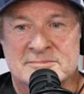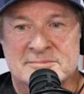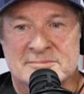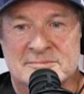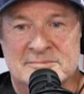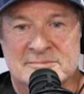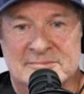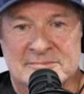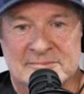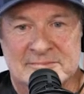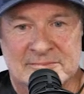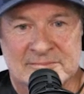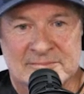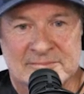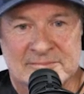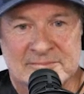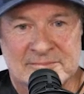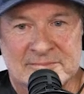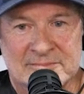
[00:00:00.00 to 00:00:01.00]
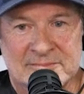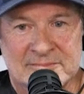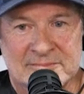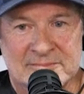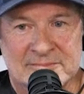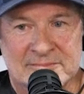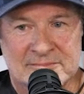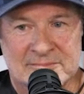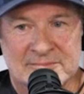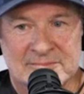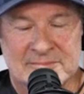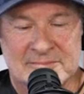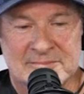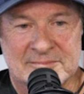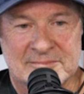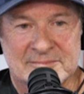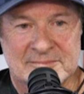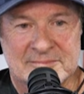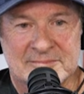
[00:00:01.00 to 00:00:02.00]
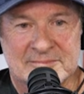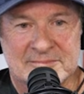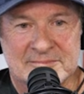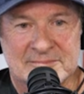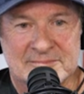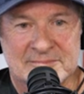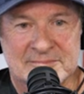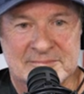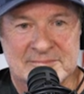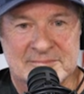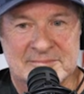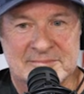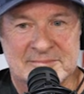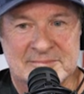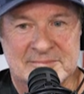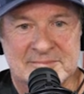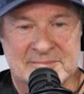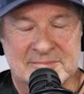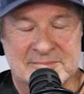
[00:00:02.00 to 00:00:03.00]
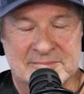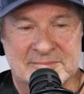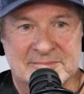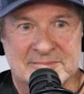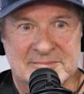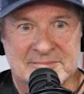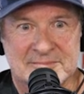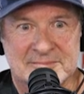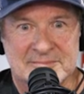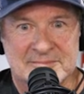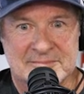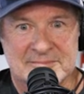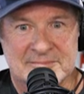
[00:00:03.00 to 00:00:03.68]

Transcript: (not speaking)